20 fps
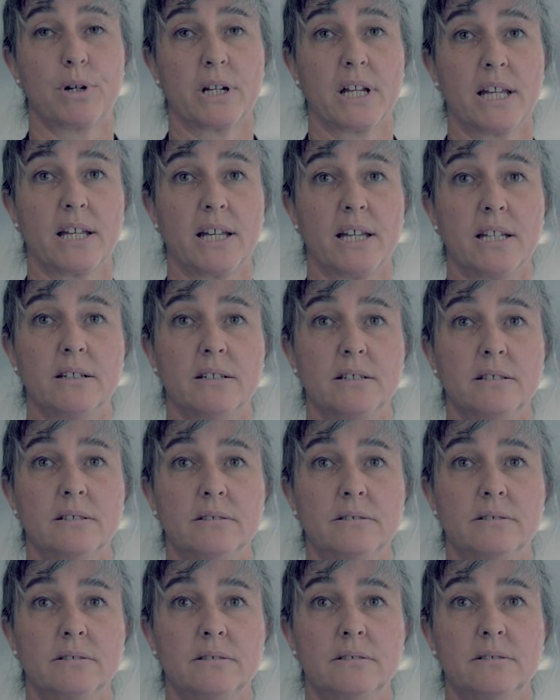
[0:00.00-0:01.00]
bringing in
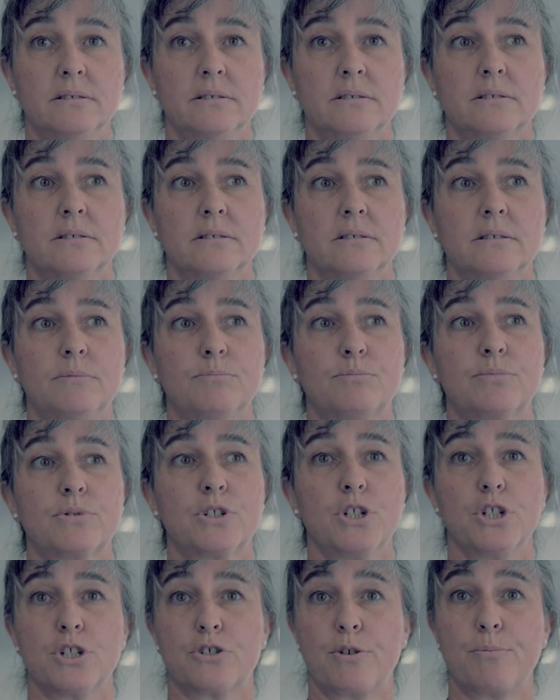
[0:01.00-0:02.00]

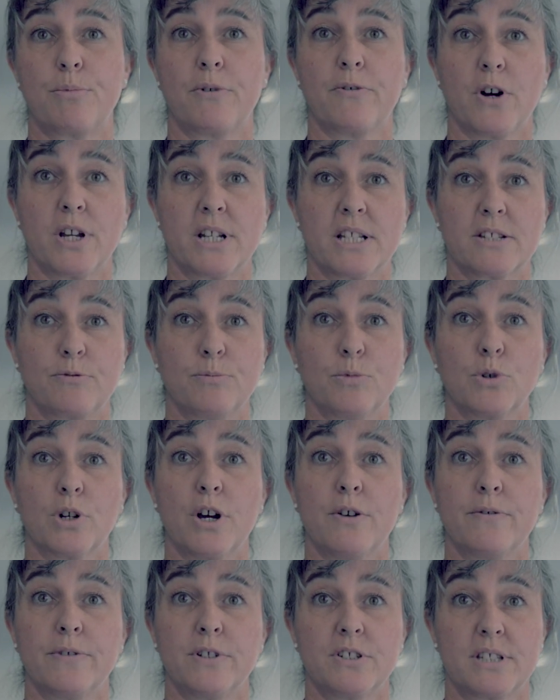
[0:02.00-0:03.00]
tertiary providers from all
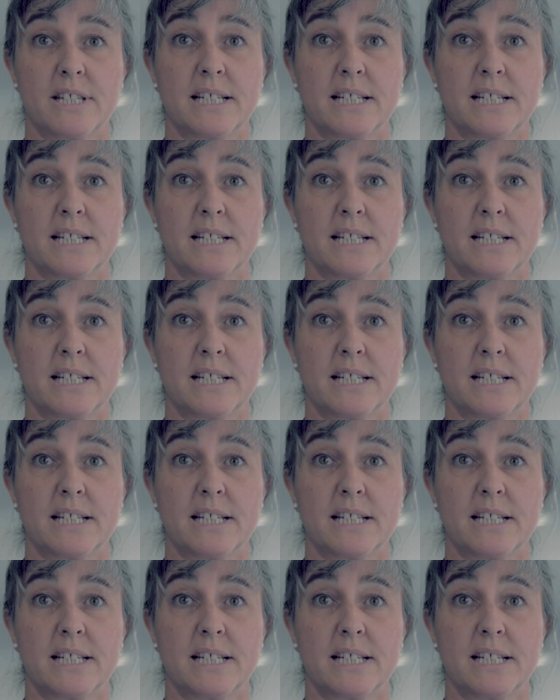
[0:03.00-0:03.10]
over New